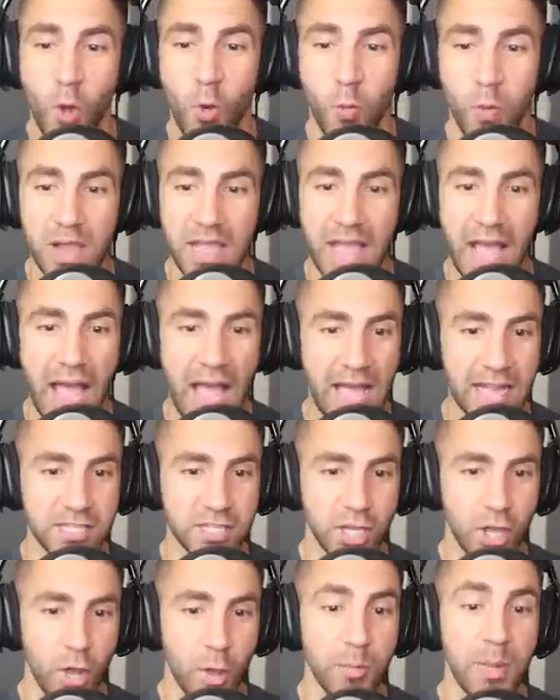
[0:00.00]
We
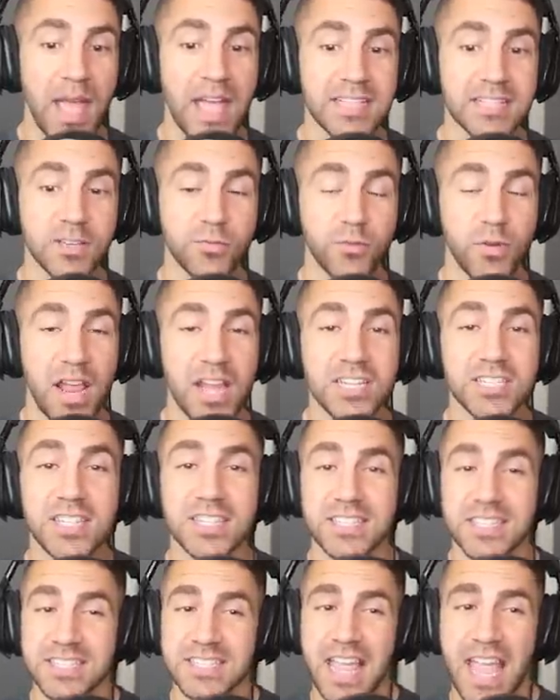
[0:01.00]
got Passive Rage.
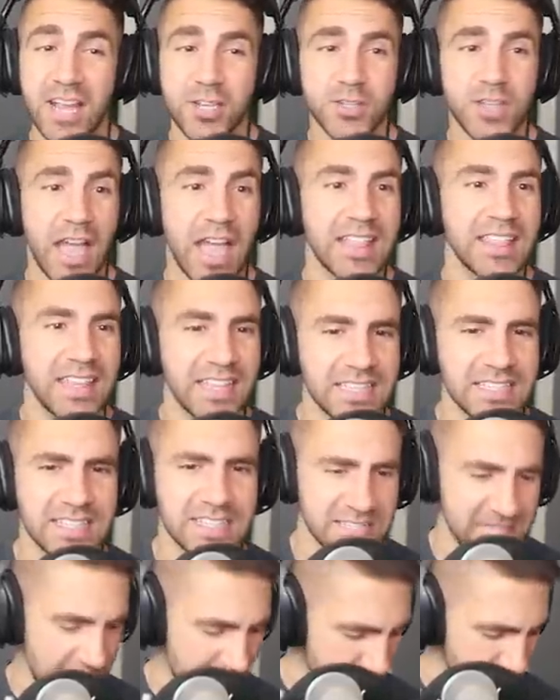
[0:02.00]
This is actually, I think it's the
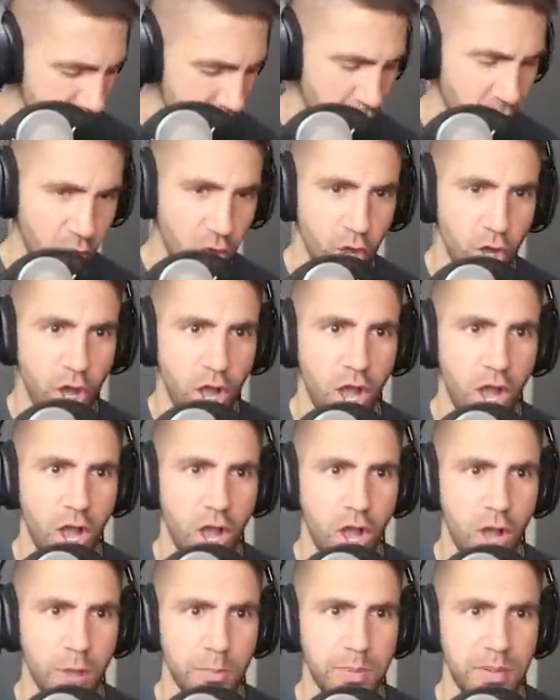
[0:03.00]
same
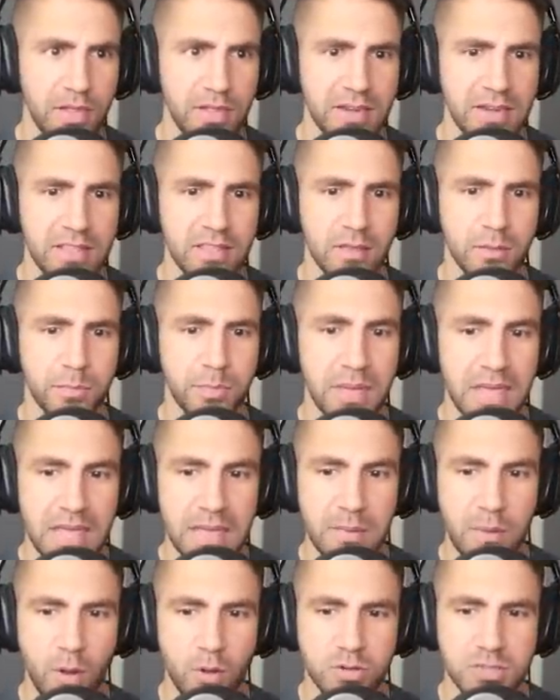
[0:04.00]
ability the
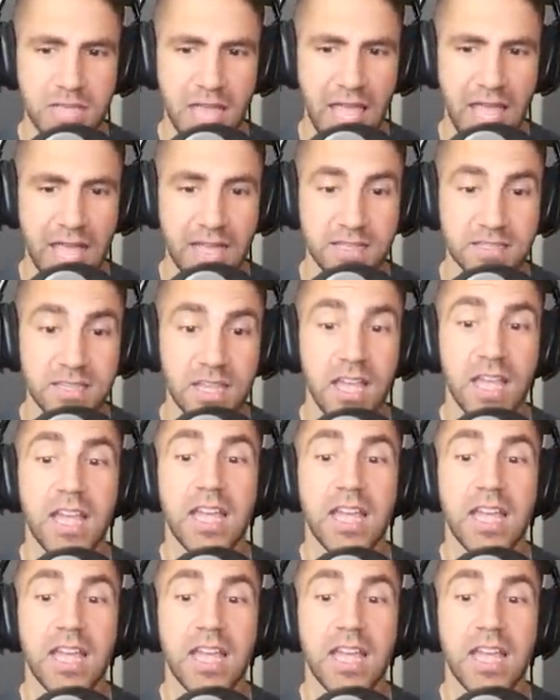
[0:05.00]
Bibos has.